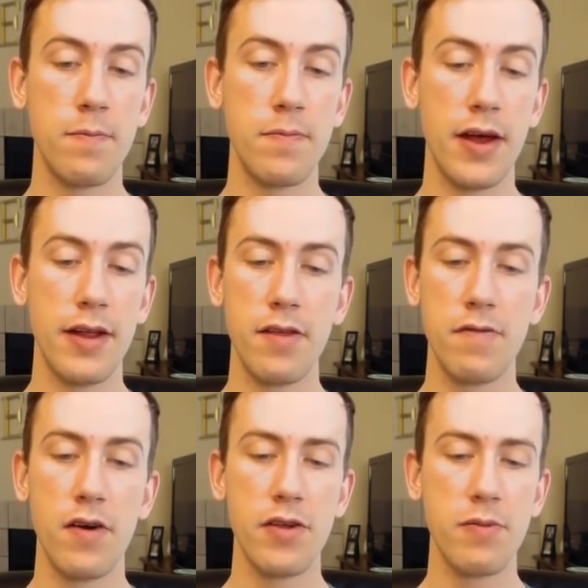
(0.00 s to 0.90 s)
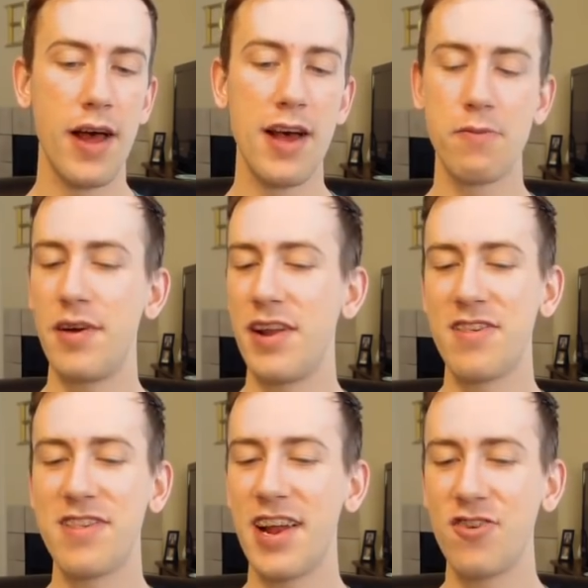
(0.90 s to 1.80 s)
another Focus Blast, but
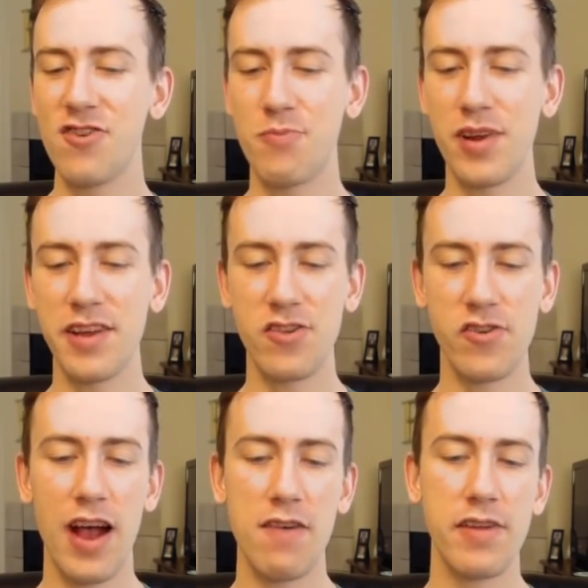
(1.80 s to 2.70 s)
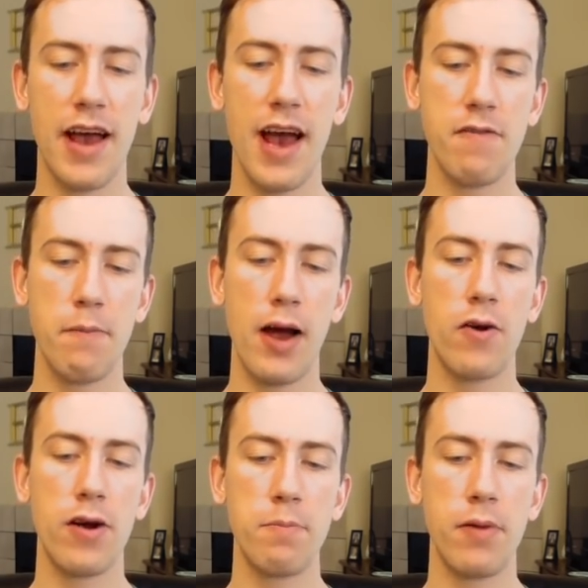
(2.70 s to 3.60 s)
instead I just bring in Scrafty. I have a
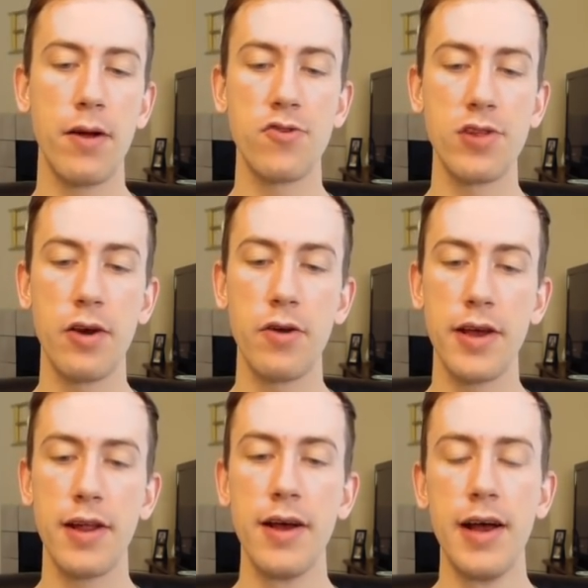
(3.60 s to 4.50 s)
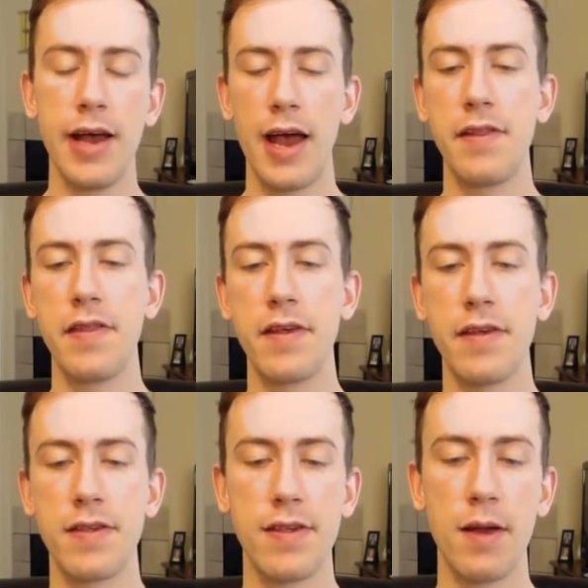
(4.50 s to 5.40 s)
Power Up Punch loaded, and then
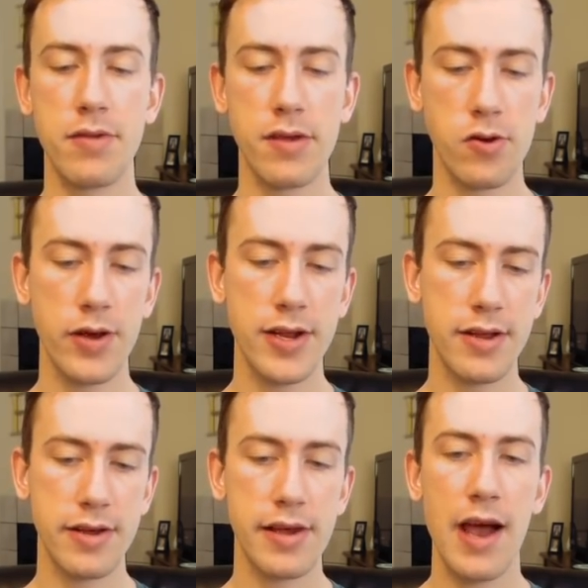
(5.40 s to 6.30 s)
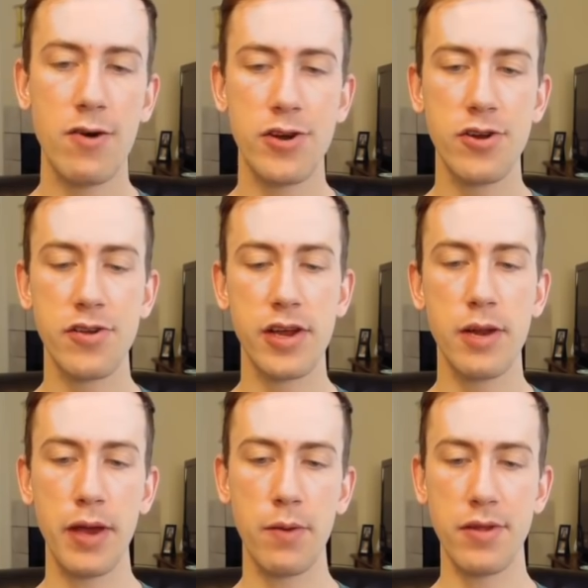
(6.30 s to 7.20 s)
these subsequent counters are going
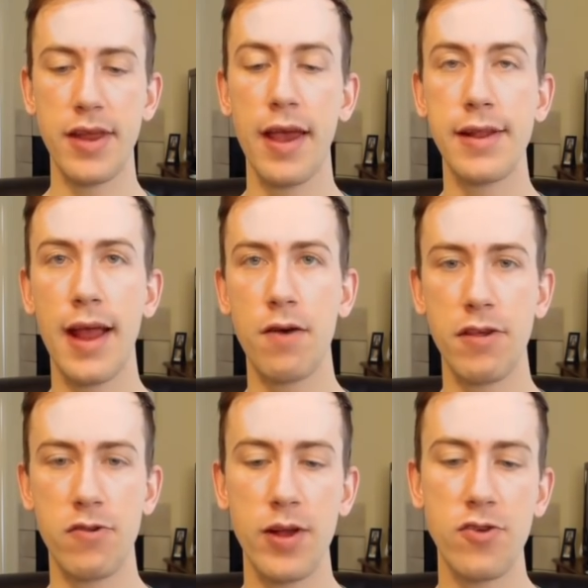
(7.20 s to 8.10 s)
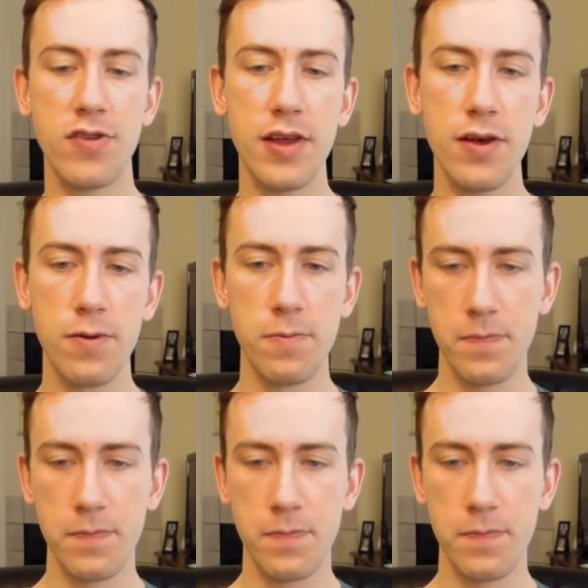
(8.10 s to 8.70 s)
to be able to take down this Registeel.